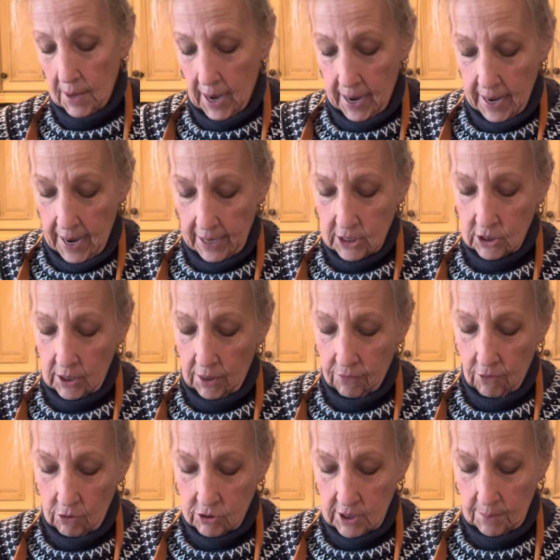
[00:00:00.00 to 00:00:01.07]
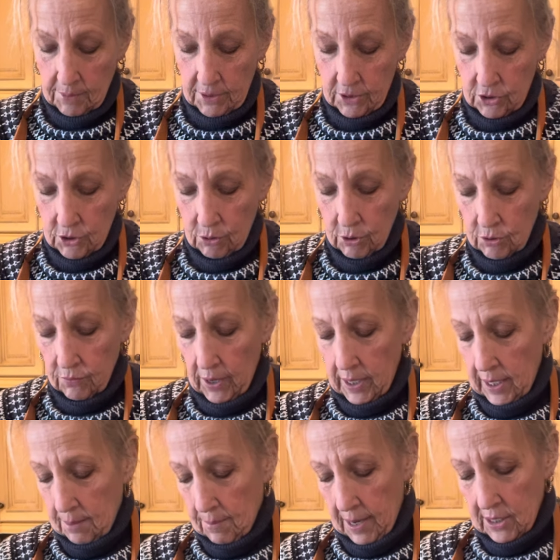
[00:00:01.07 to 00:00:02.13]
I actually throw some of the juice right
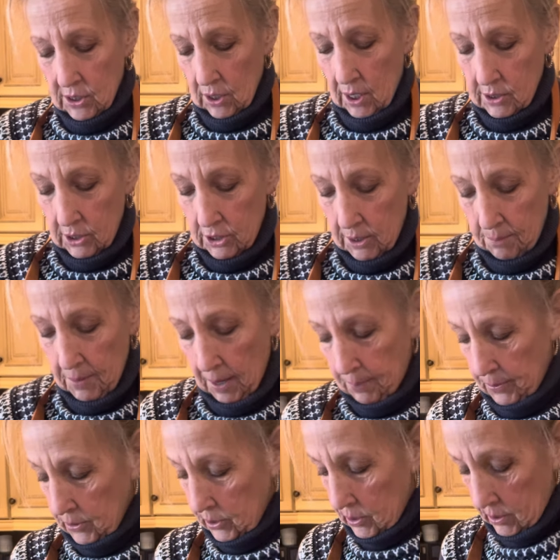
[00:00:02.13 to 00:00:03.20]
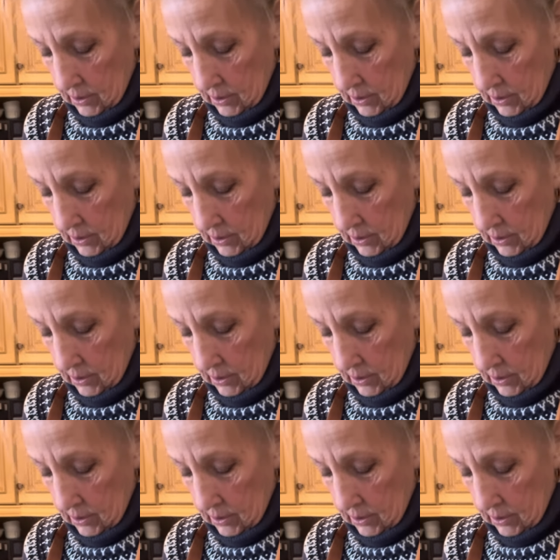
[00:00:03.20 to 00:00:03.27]
in my sausage and peppers.